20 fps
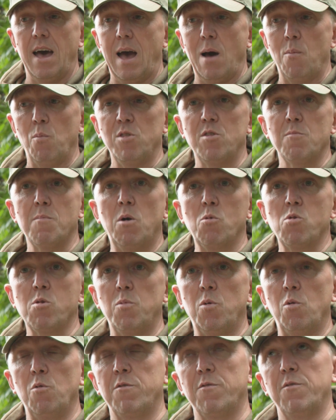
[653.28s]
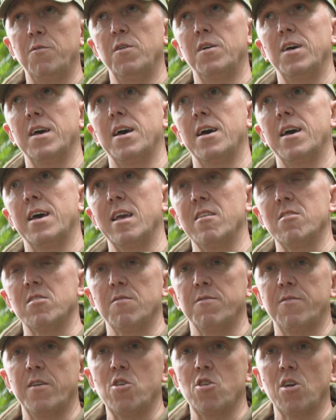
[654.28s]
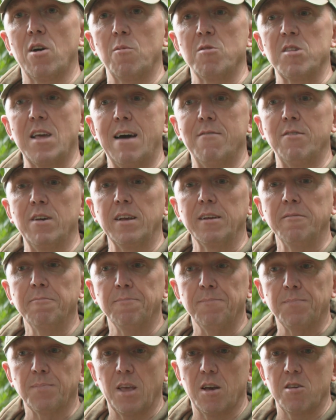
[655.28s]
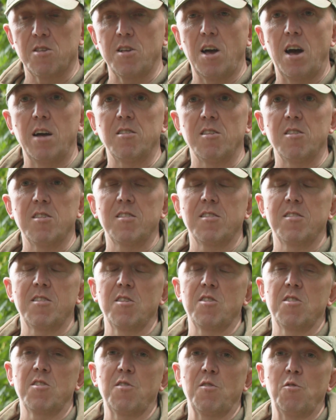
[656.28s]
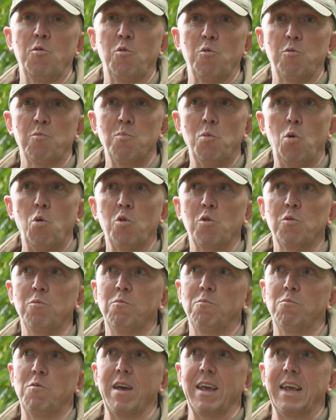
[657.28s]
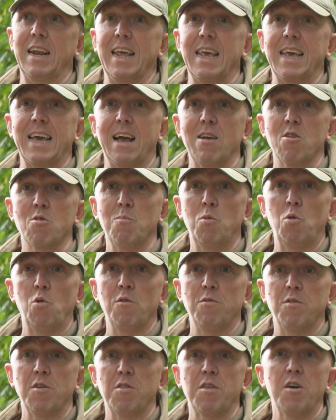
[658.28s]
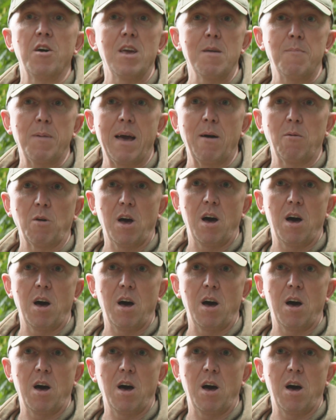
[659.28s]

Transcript: And with the multiple hits of fish I was having, I started to more regularly catch more of the 30-pound